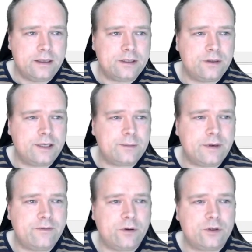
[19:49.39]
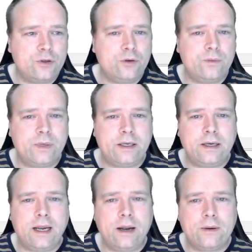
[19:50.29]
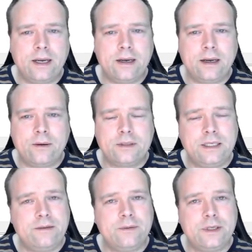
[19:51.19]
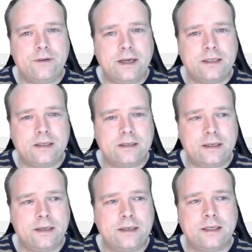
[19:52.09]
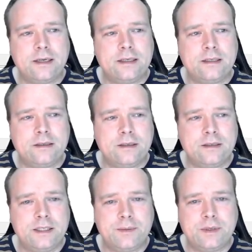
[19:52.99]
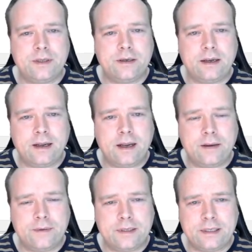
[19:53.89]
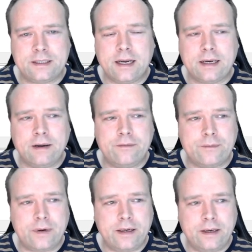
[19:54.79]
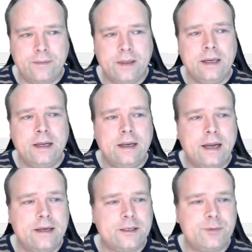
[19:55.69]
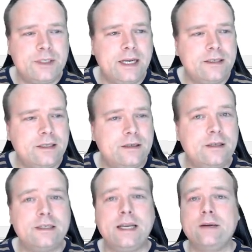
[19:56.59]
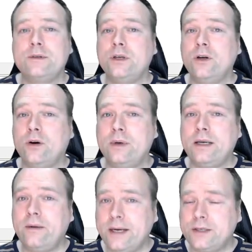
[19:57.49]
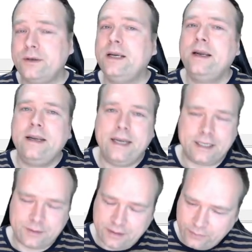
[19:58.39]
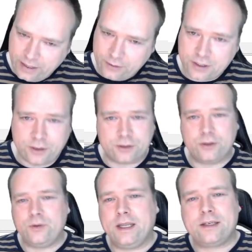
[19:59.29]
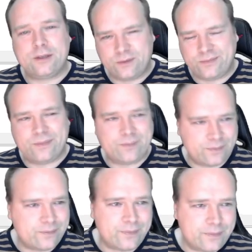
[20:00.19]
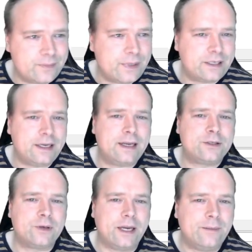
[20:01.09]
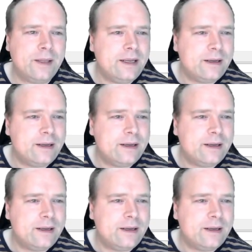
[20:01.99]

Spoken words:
So this is my folder 2, but how can I now see which files is inside this zipped, this archive right here? I can just press enter, just like it was a normal directory. Yes, Windows can also do so that's okay.